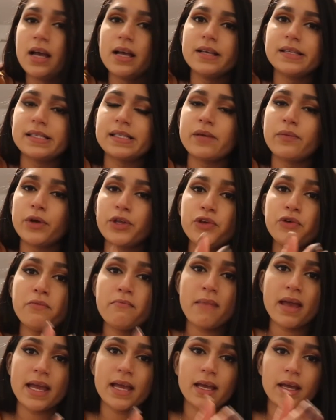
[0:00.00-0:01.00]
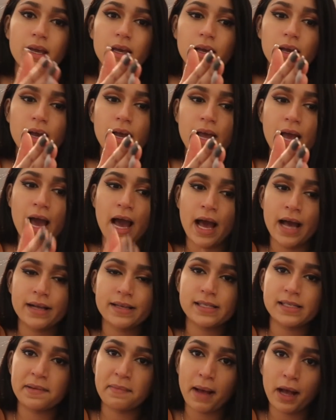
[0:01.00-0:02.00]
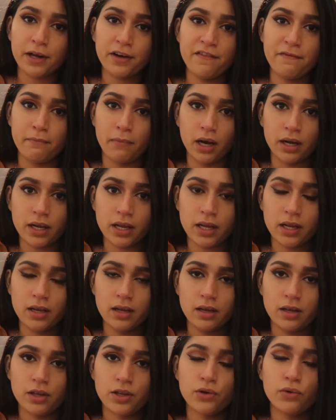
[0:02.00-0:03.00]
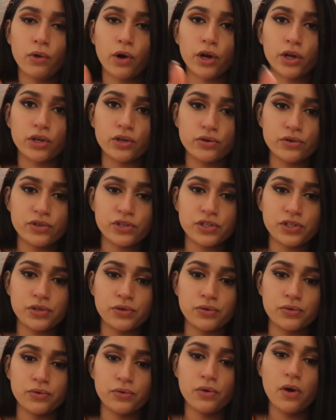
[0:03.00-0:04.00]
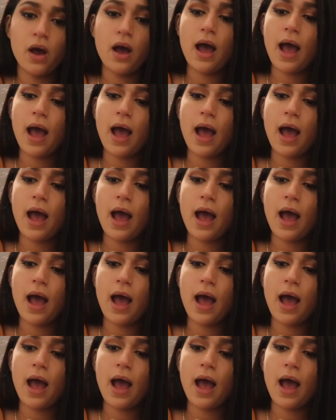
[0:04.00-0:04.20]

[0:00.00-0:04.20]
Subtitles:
See, when you make X amount of money, you're used to